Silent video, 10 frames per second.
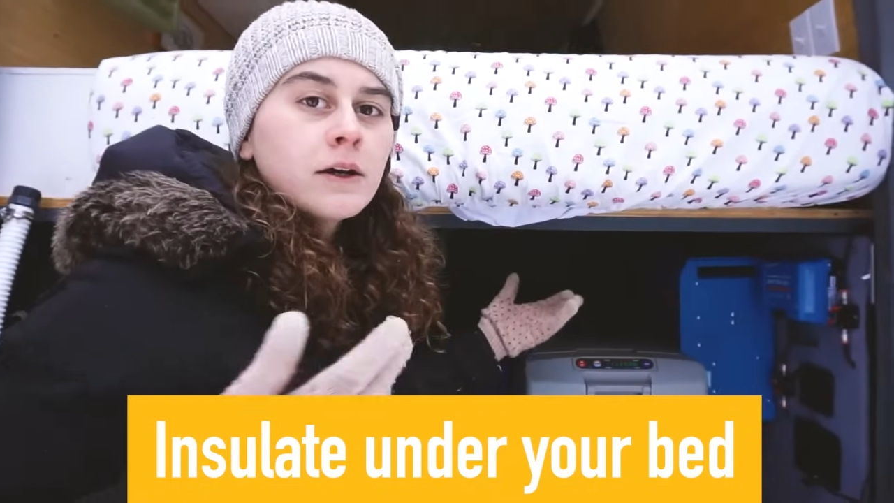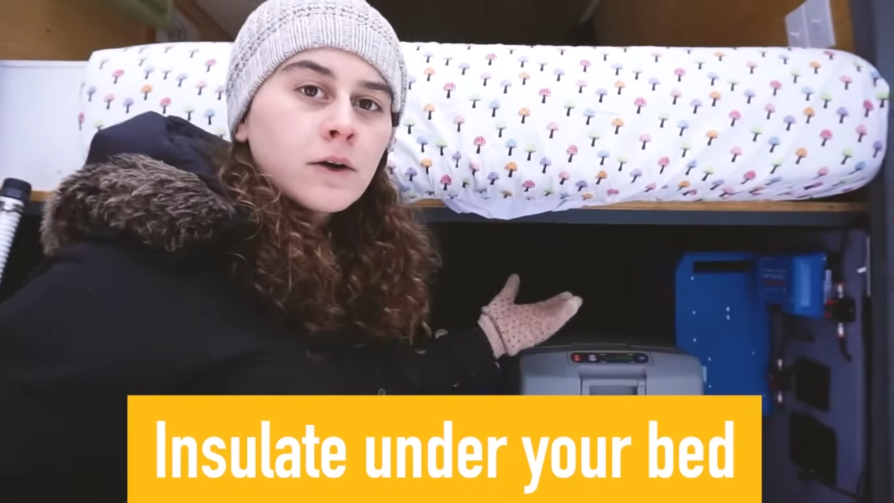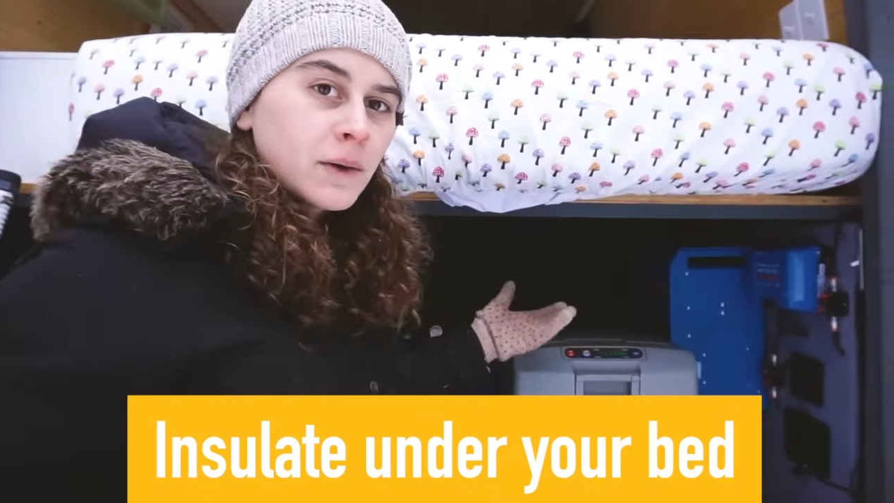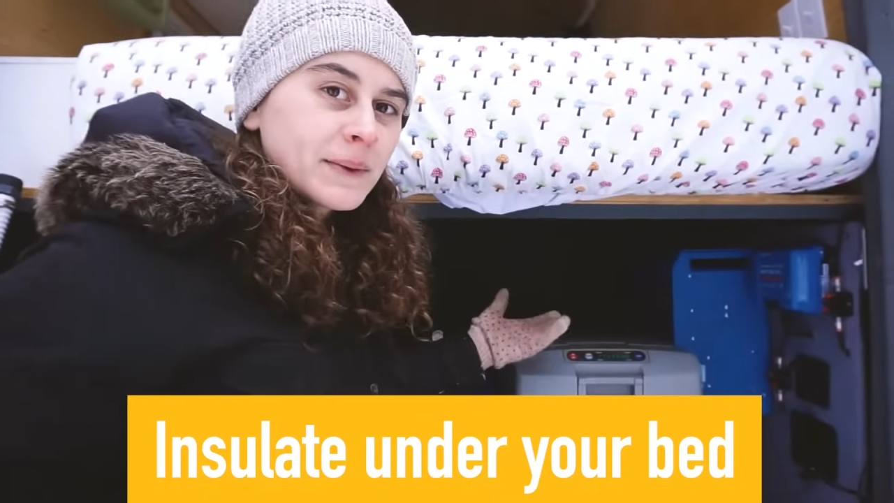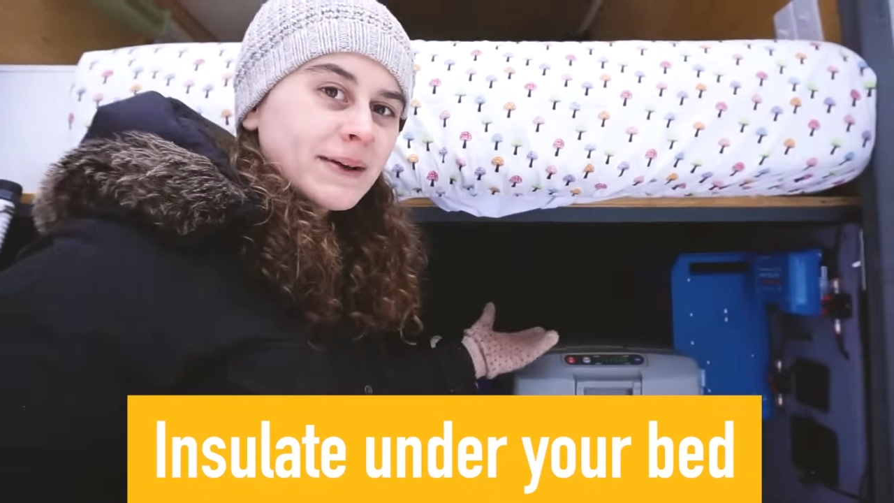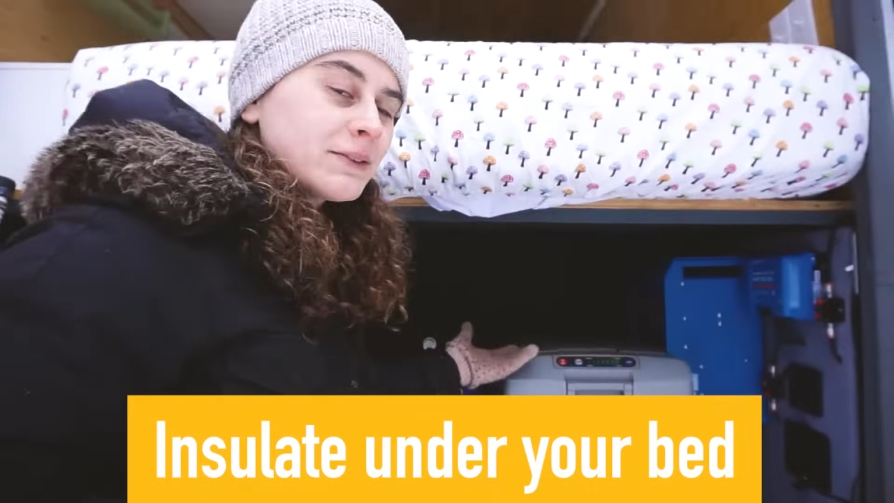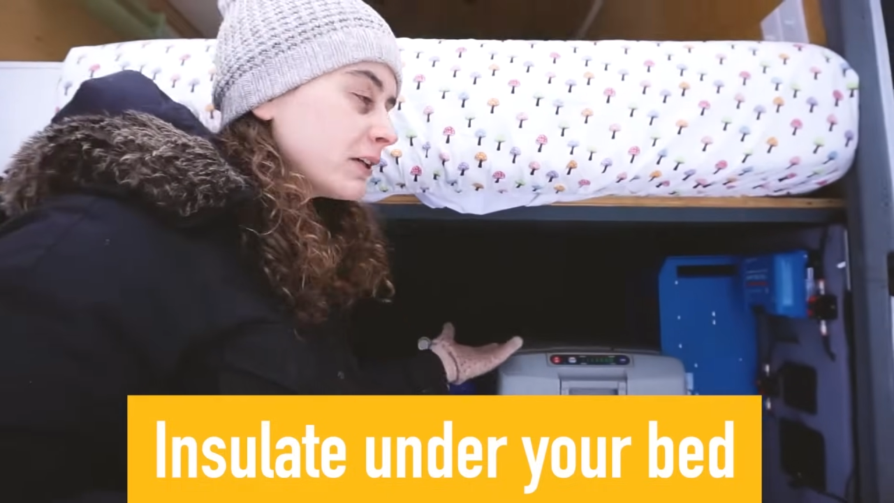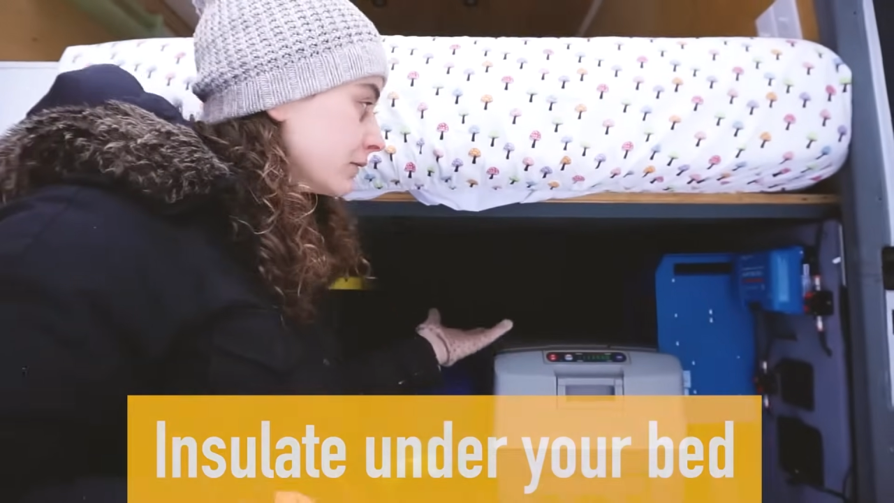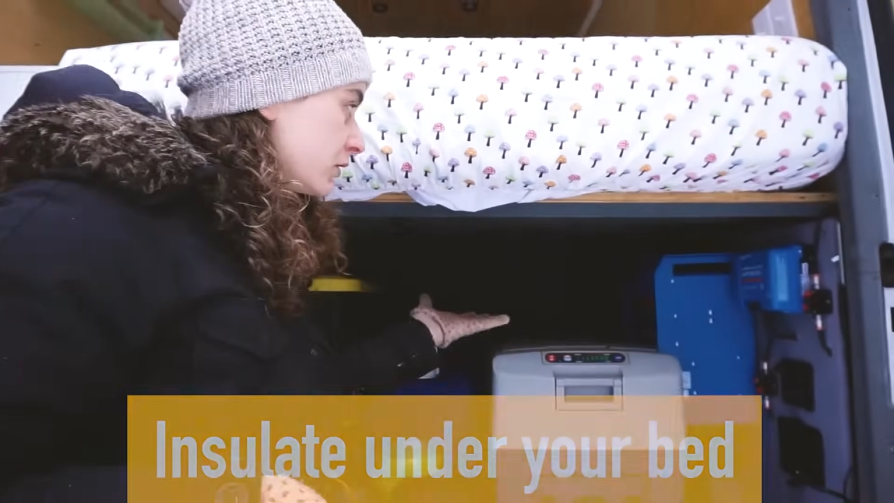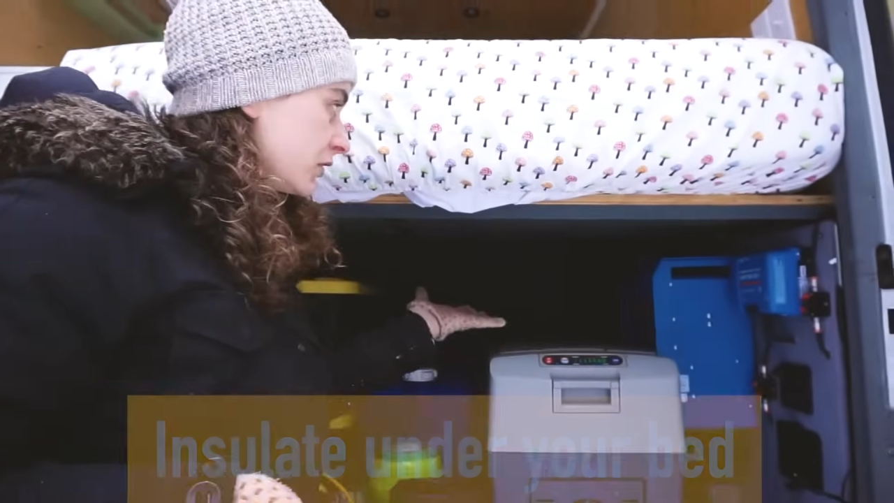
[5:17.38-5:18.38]
or whatever
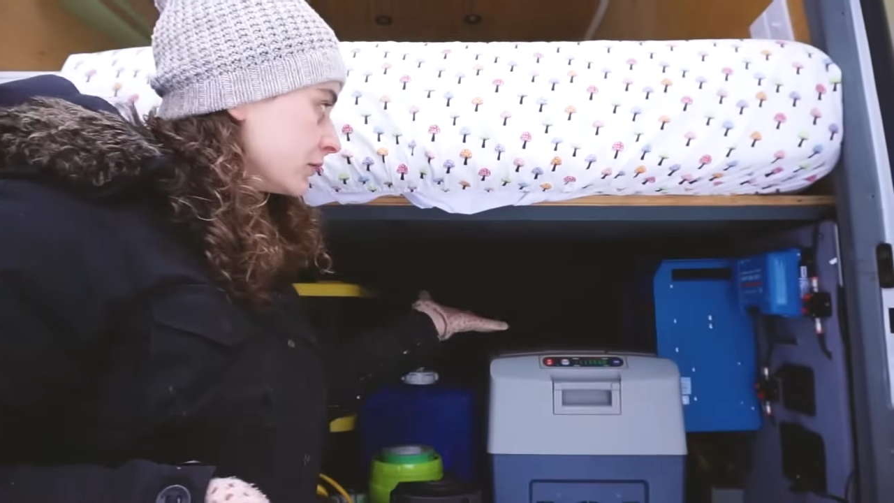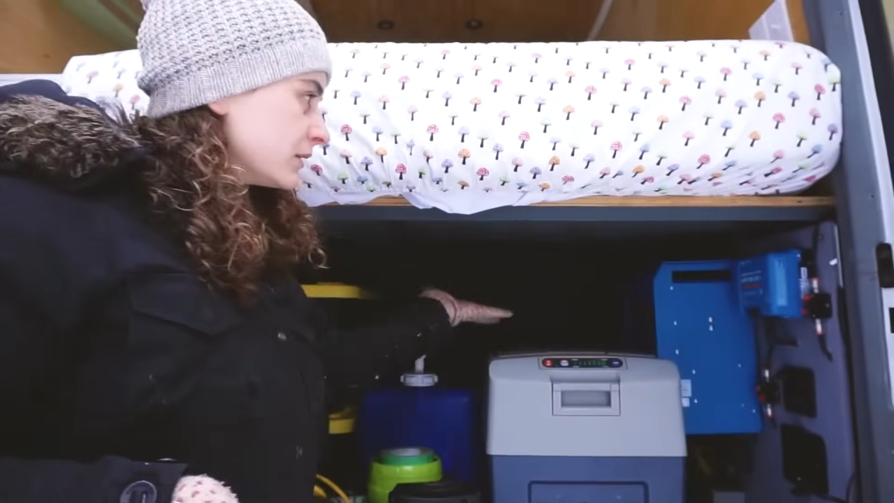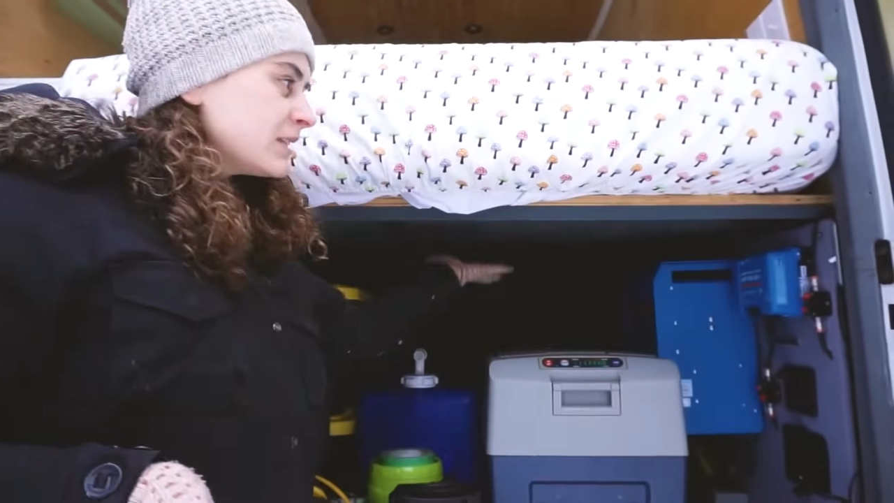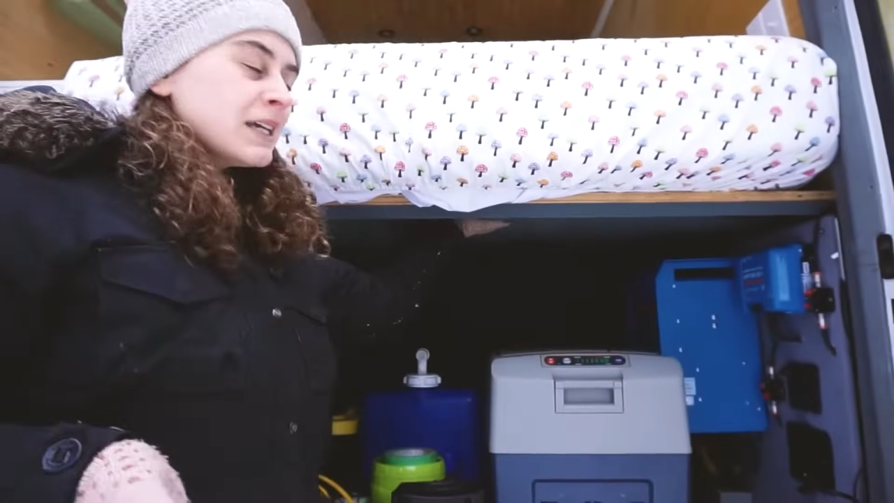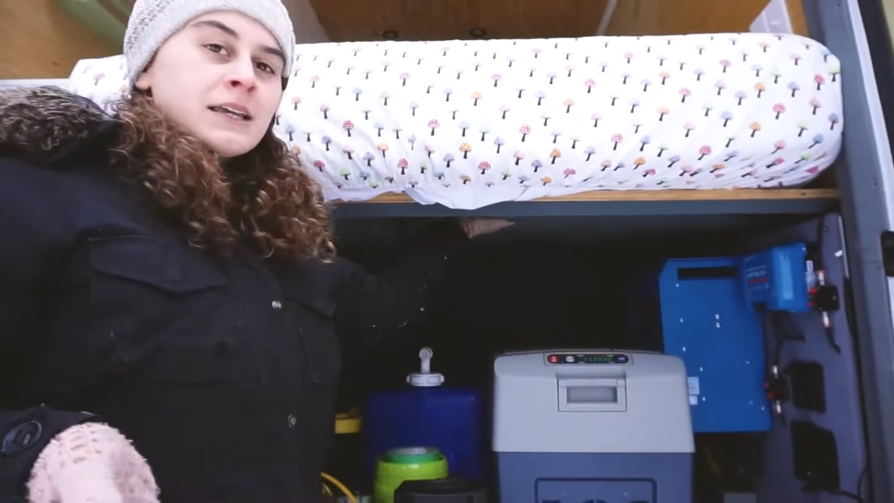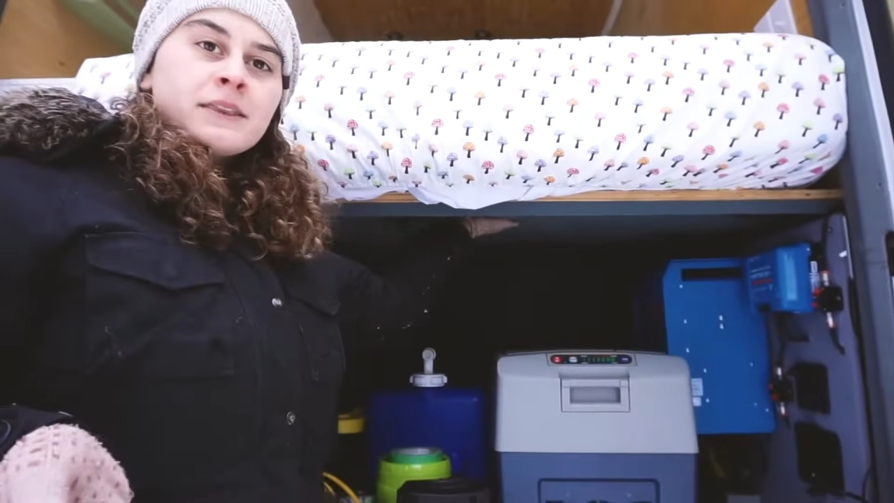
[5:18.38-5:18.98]
you choose